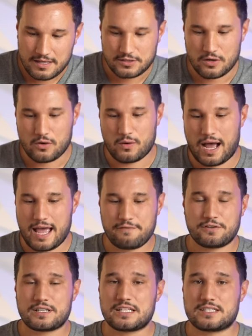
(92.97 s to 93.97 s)
So I've
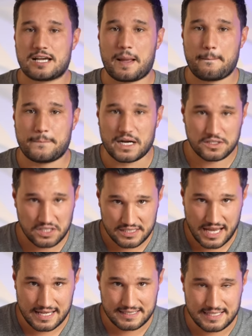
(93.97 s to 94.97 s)
already done a bunch of
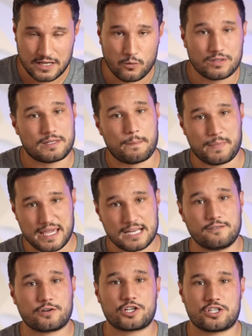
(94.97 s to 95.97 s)
testing with the
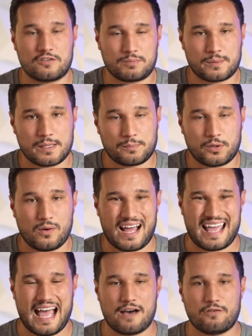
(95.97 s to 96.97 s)
beta version of Premiere Pro. I
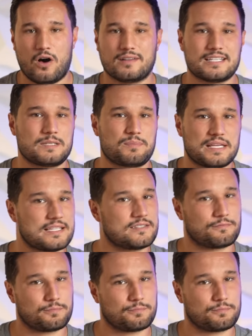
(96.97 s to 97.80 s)
have all the speeds